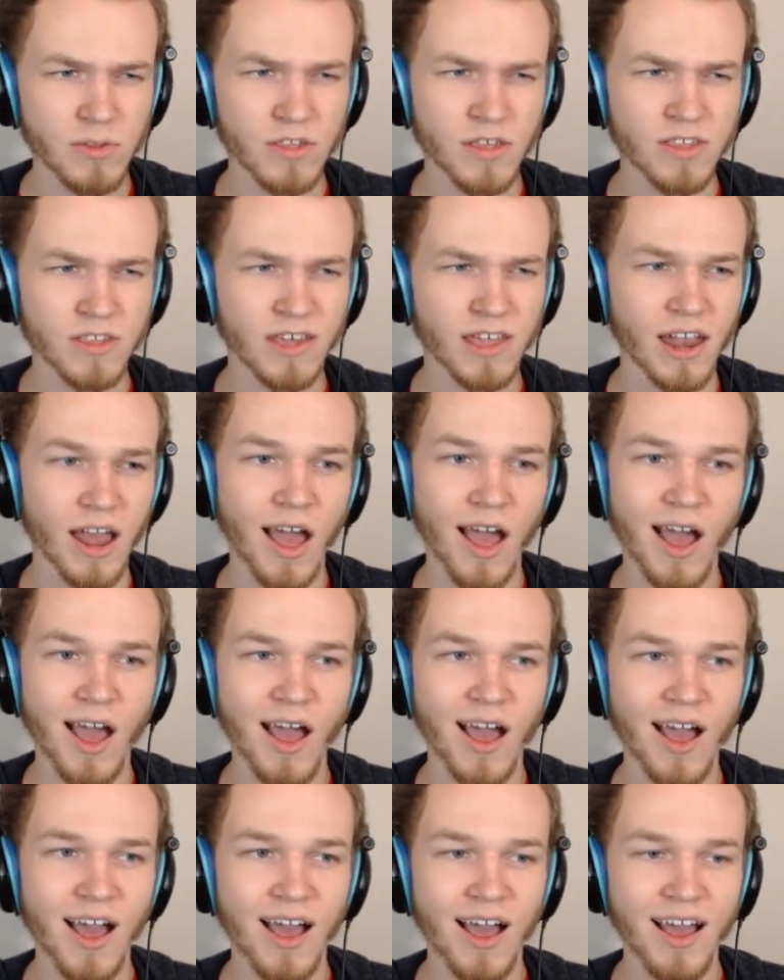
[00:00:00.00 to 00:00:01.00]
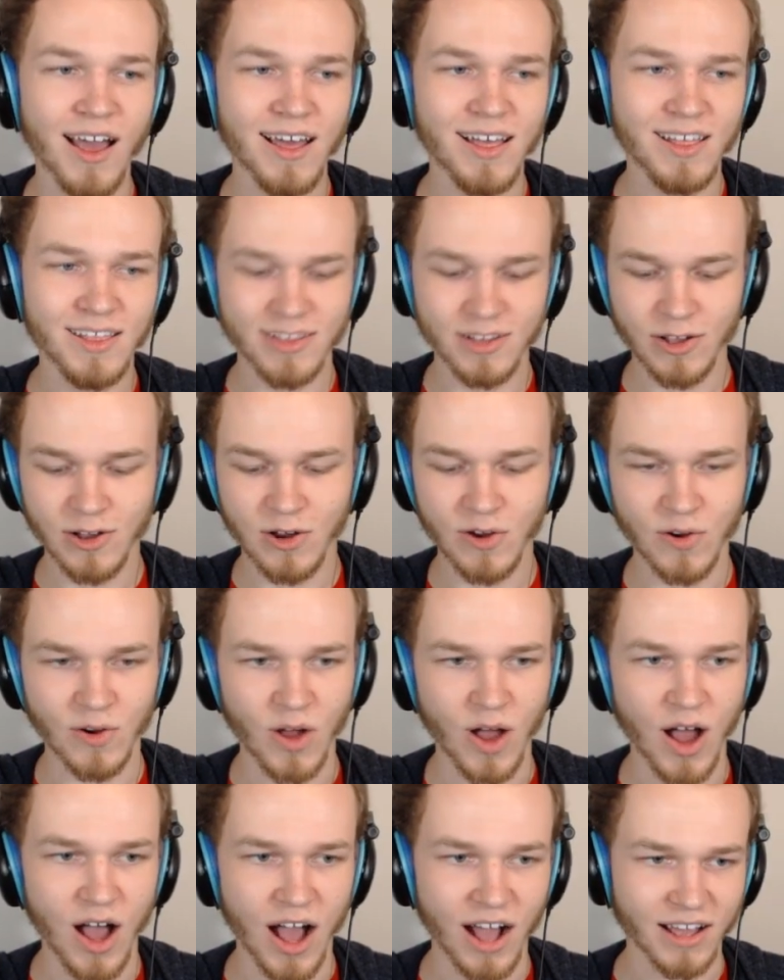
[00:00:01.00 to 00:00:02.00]
Whose is it? Patient interview.
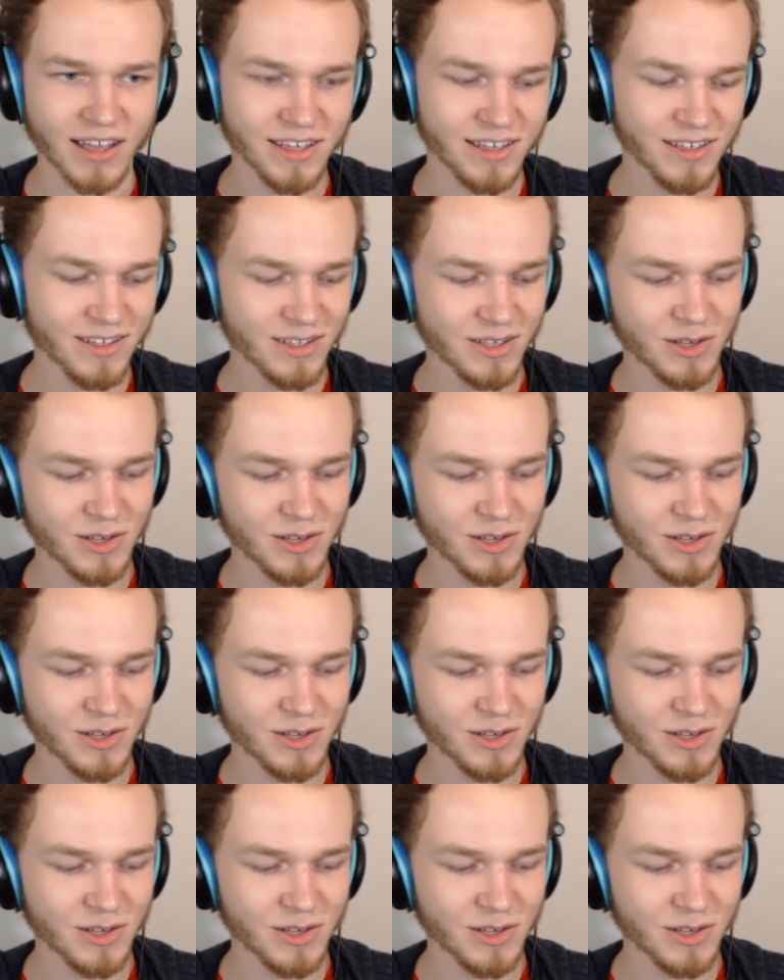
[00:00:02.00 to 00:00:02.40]
Croc.